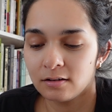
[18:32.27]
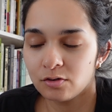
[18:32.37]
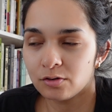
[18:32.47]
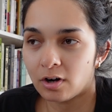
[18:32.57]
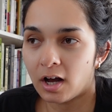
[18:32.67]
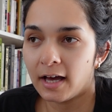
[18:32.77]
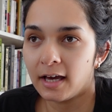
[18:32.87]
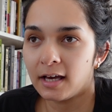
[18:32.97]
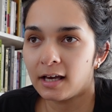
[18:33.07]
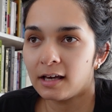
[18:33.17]

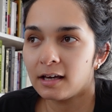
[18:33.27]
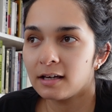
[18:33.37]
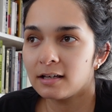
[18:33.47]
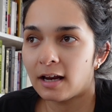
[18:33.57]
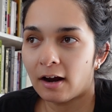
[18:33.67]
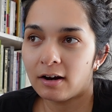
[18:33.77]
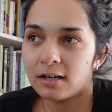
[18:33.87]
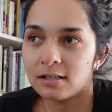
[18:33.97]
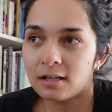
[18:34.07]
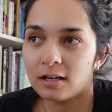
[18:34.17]
dry
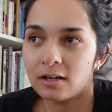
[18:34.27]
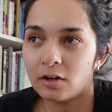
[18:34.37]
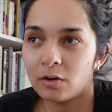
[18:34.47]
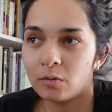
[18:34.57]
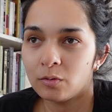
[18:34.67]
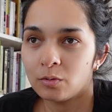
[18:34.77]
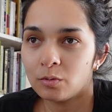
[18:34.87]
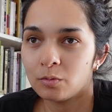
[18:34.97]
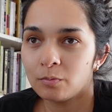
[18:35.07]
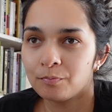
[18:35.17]
narrator
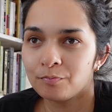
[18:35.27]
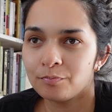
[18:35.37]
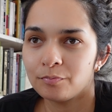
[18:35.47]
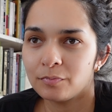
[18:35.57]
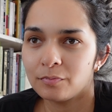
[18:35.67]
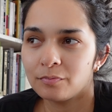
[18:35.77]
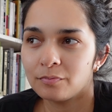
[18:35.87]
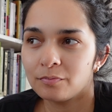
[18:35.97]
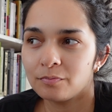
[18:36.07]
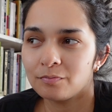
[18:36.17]
who
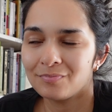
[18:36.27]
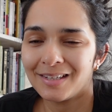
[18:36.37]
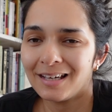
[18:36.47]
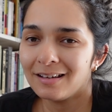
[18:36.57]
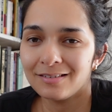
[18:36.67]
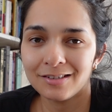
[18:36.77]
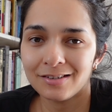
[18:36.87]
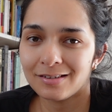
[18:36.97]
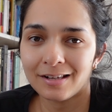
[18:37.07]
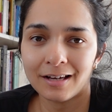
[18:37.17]
yeah it's
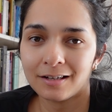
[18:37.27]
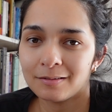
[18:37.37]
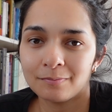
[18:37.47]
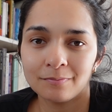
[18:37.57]
just like